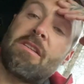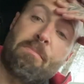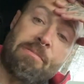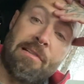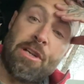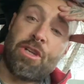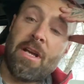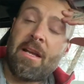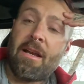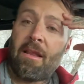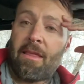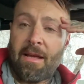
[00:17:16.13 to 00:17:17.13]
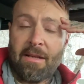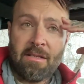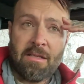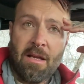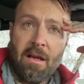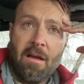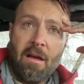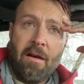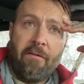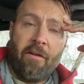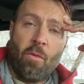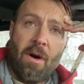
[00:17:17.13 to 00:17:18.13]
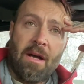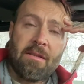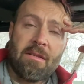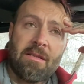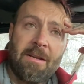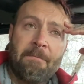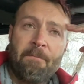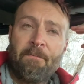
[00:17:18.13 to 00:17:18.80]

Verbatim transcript: appreciating things for once.